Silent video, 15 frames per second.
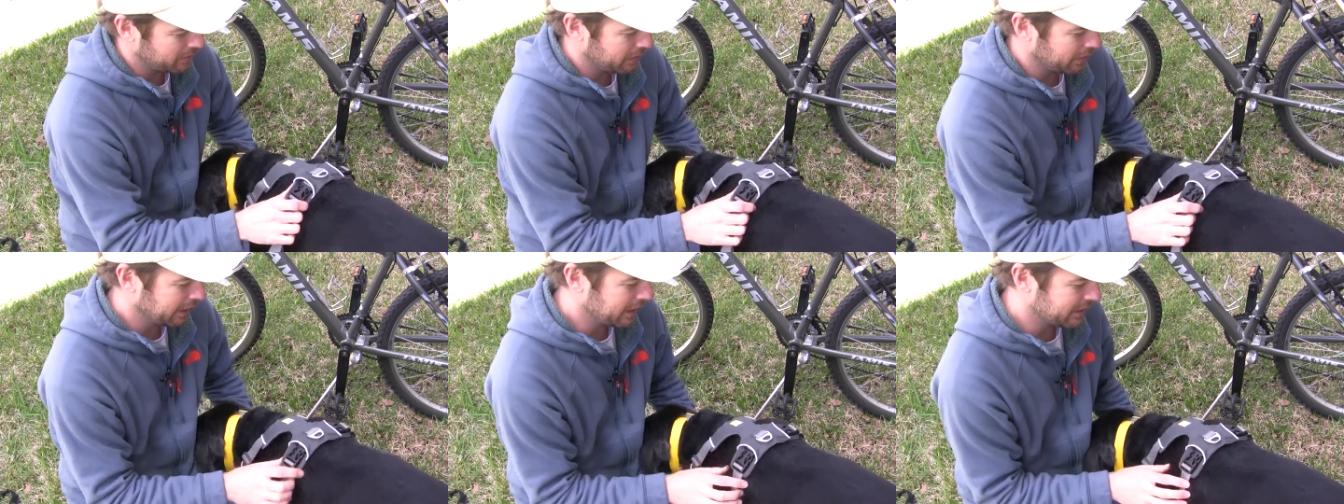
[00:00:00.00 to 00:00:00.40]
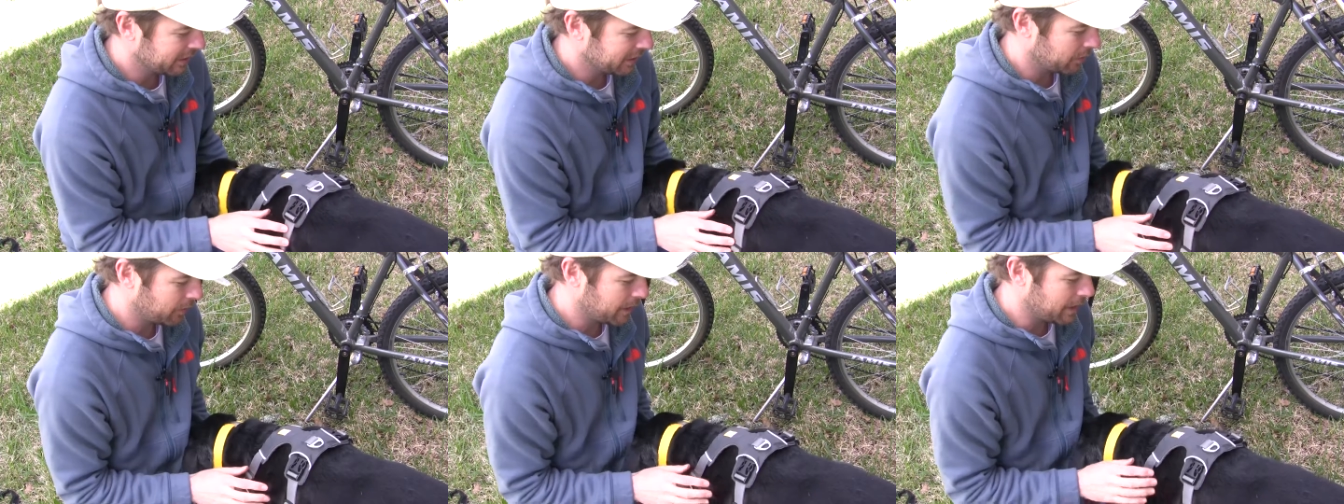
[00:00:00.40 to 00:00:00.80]
at least
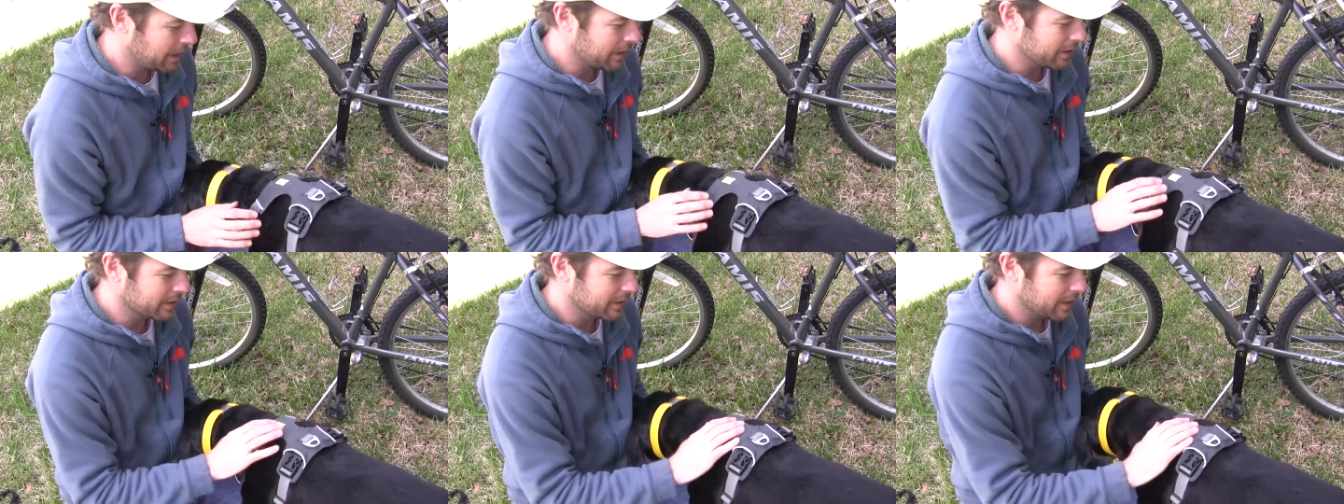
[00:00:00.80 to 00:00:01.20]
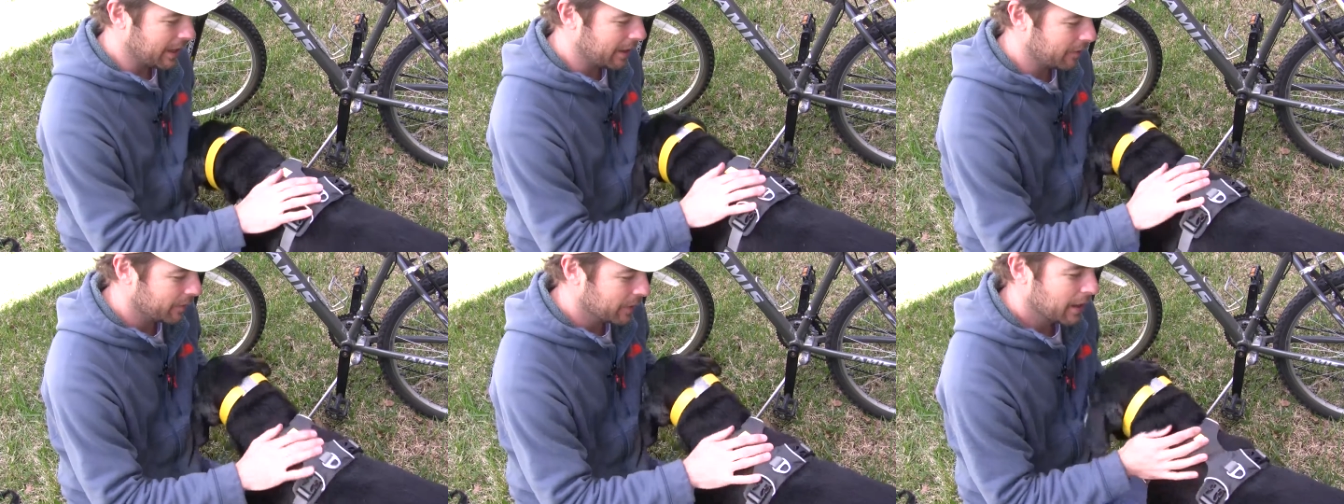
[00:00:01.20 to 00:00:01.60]
3 years
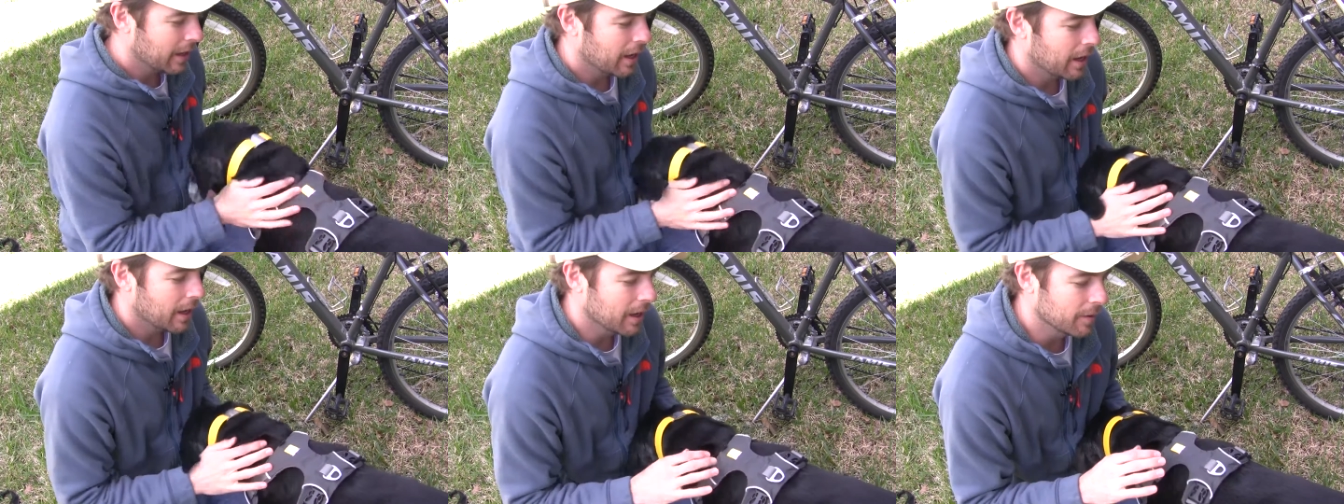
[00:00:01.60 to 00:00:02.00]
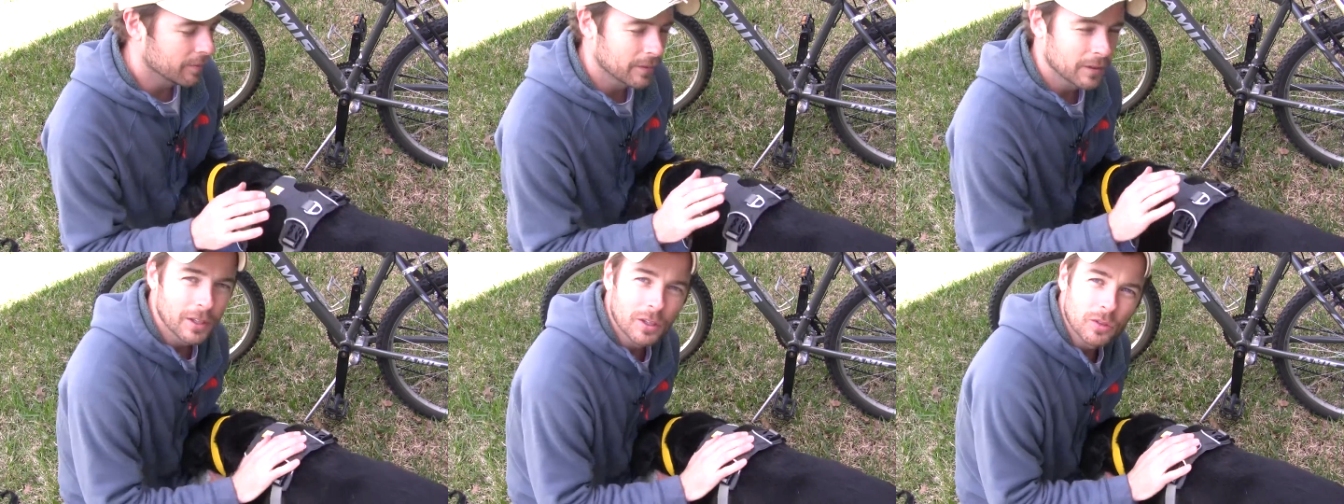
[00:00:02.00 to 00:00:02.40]
now.
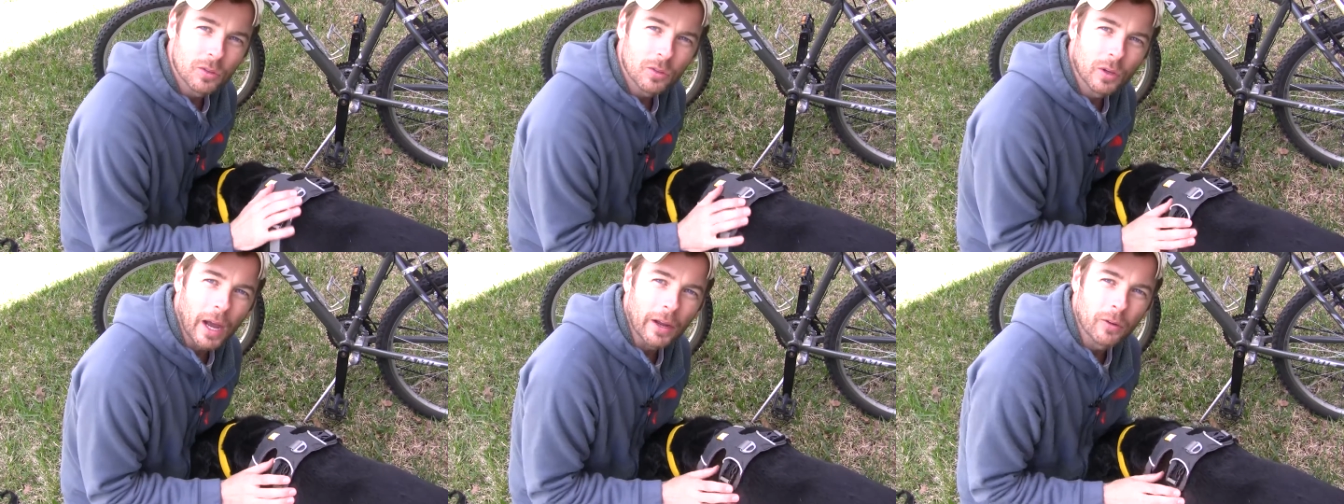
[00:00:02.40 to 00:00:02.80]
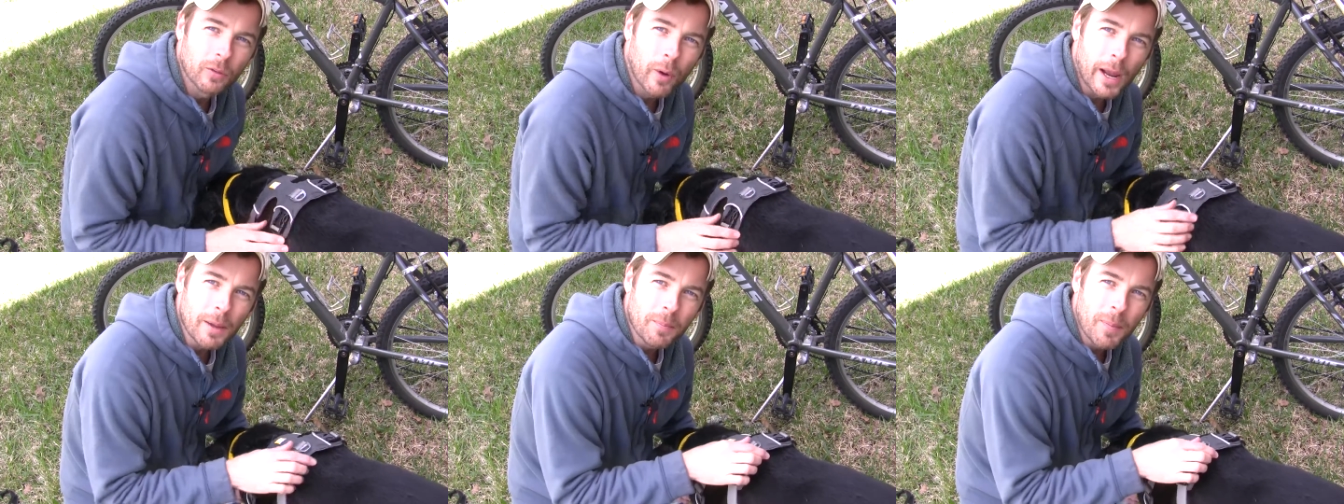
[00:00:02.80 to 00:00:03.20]
It's got
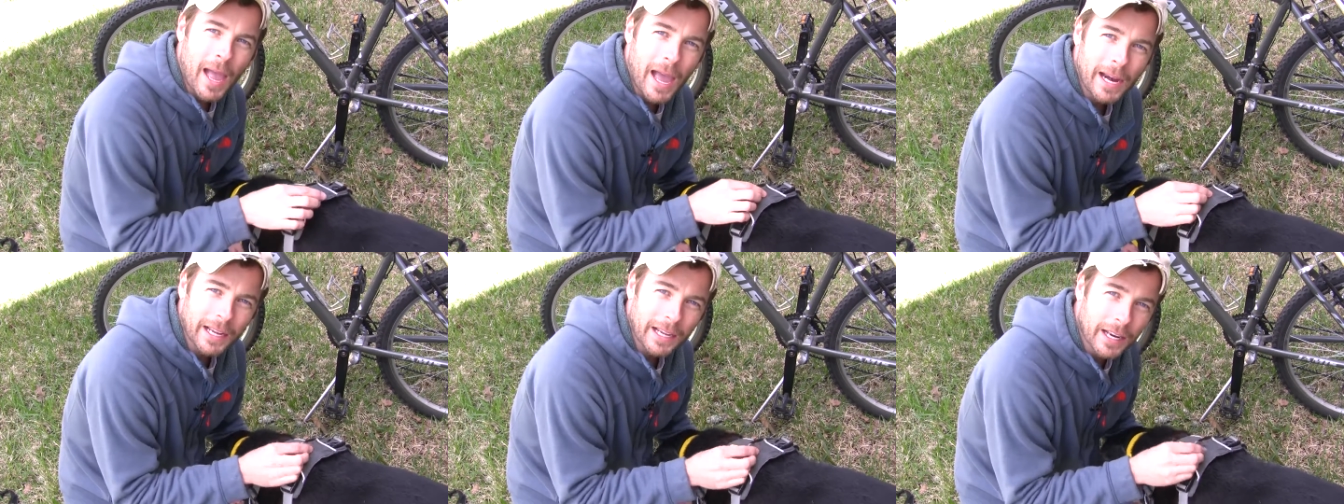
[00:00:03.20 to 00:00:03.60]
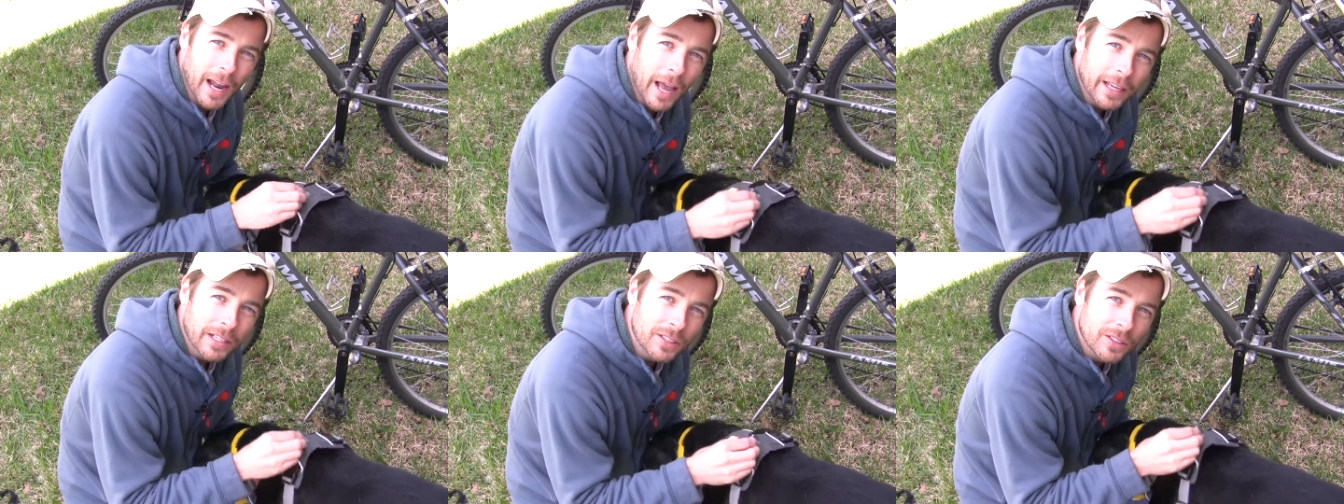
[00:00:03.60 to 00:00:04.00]
great padding, a
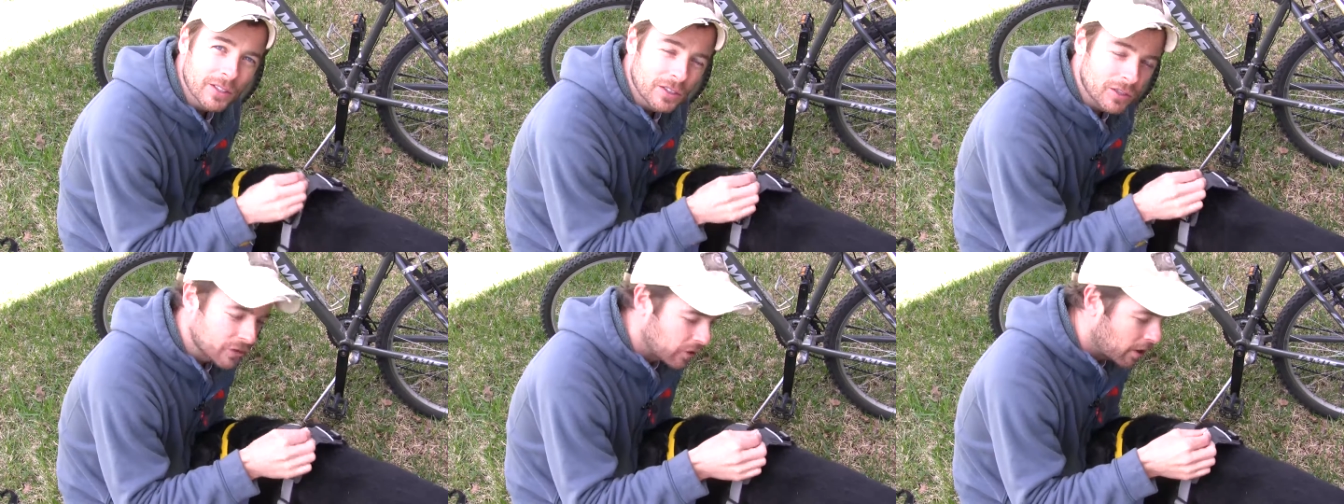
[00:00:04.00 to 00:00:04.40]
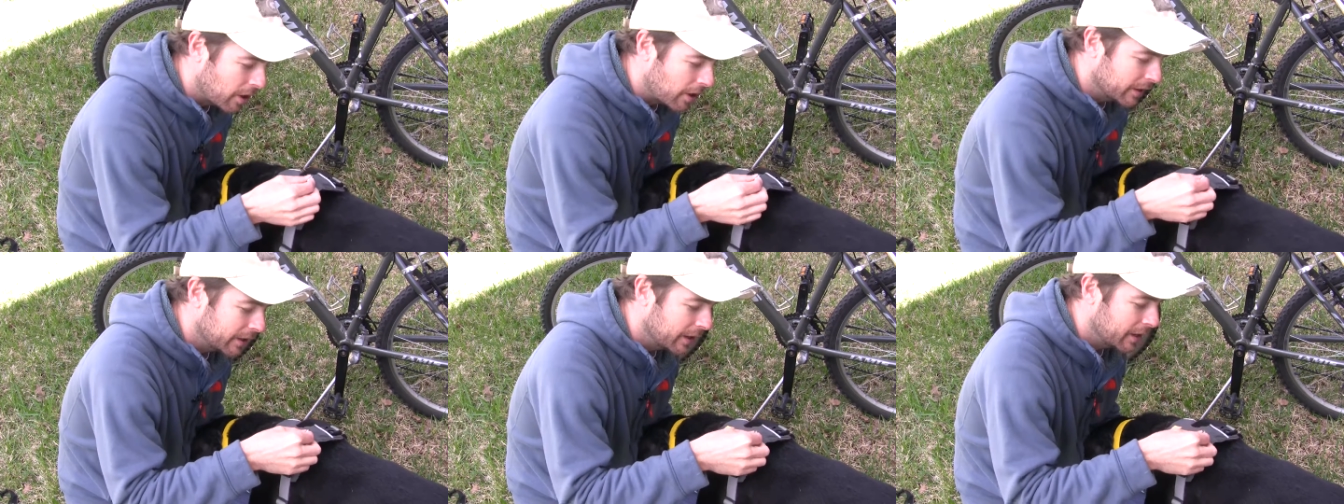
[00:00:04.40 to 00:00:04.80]
nice
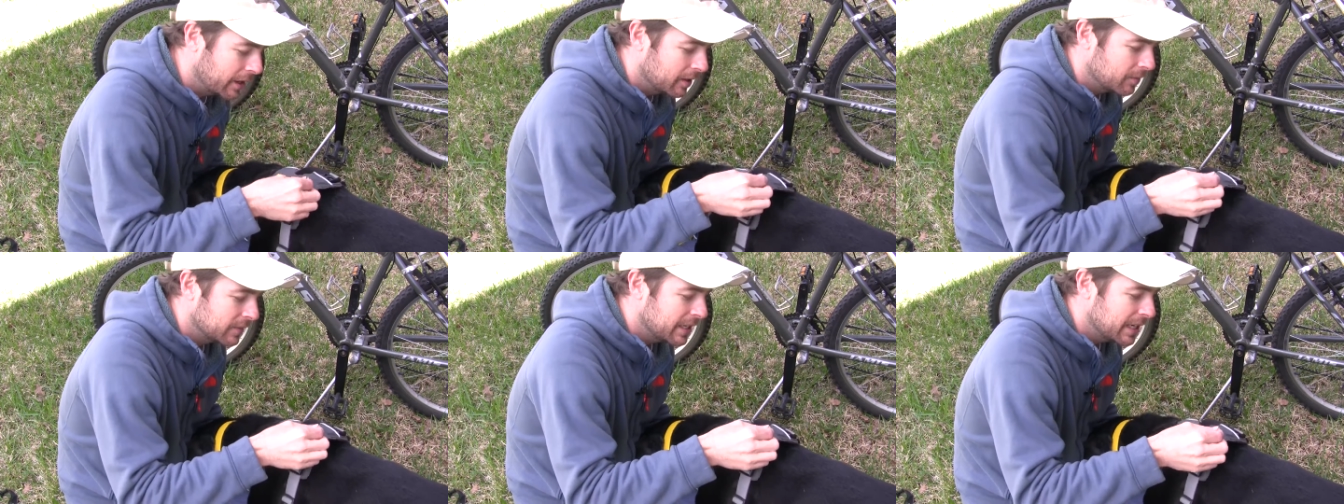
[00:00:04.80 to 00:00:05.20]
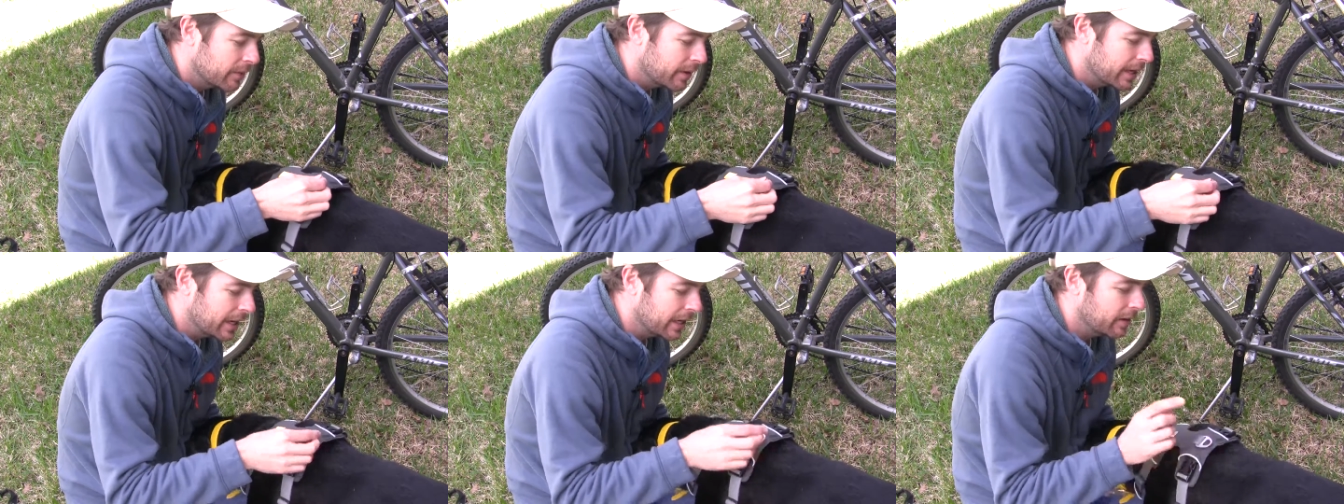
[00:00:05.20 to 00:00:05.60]
strong
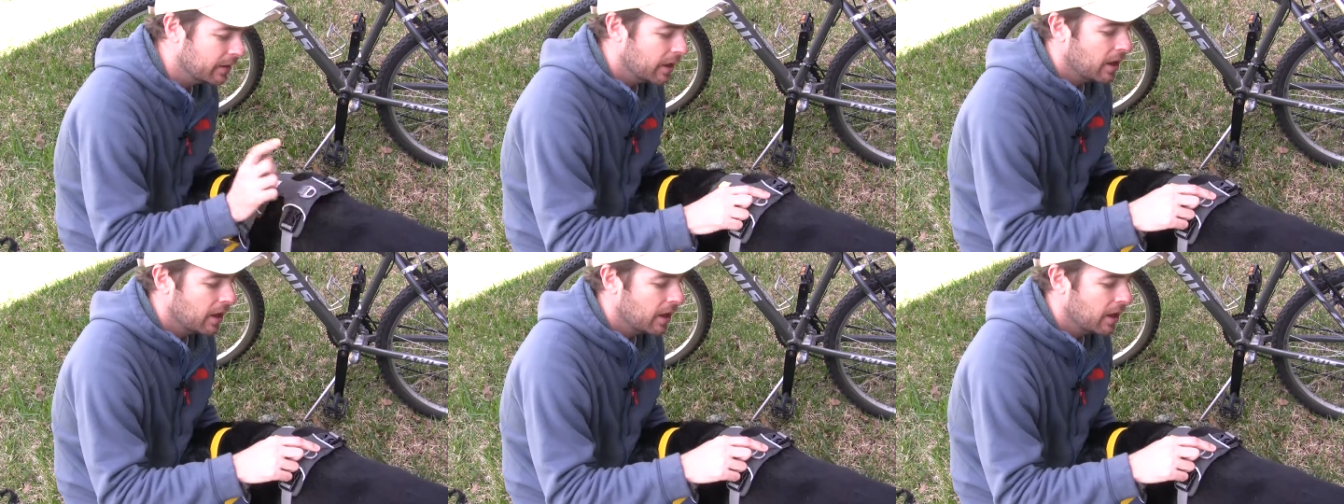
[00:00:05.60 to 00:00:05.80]
D-ring